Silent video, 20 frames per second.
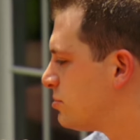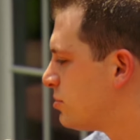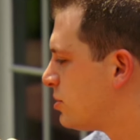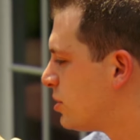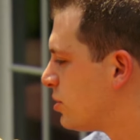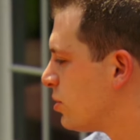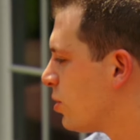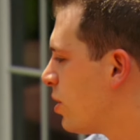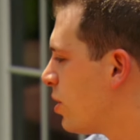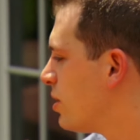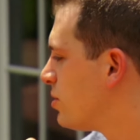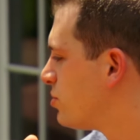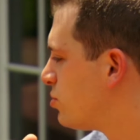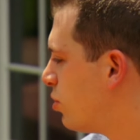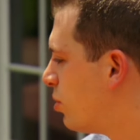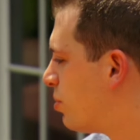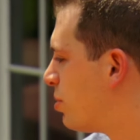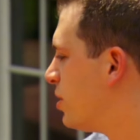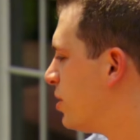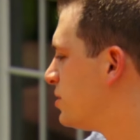when you're loyal to
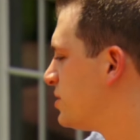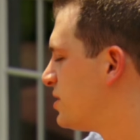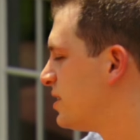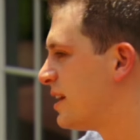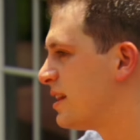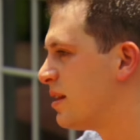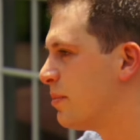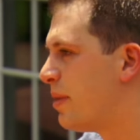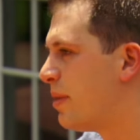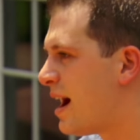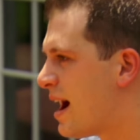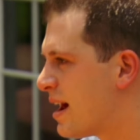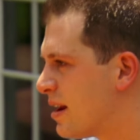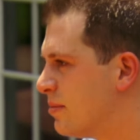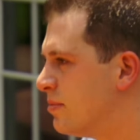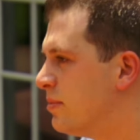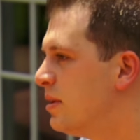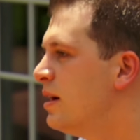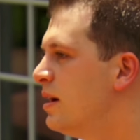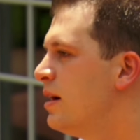a person at the
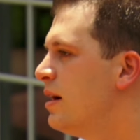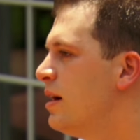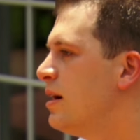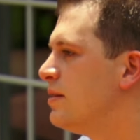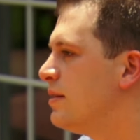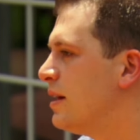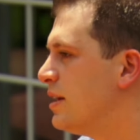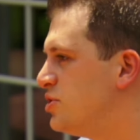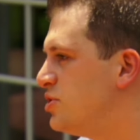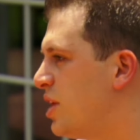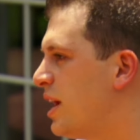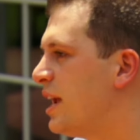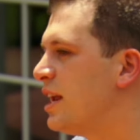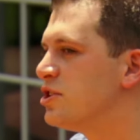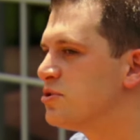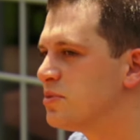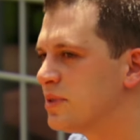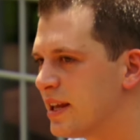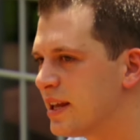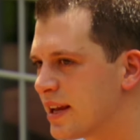bottom, they
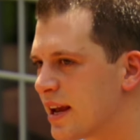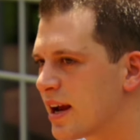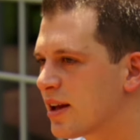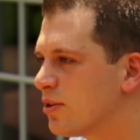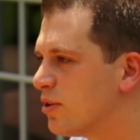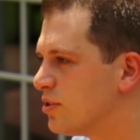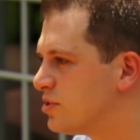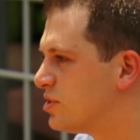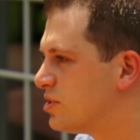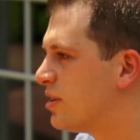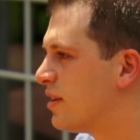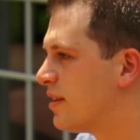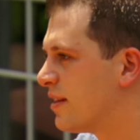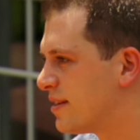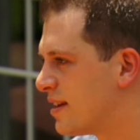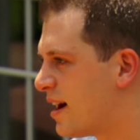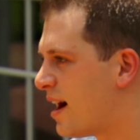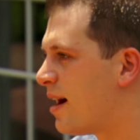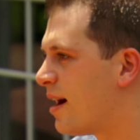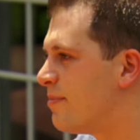change when they get closer to the
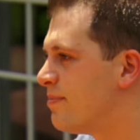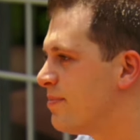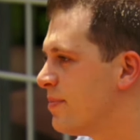top.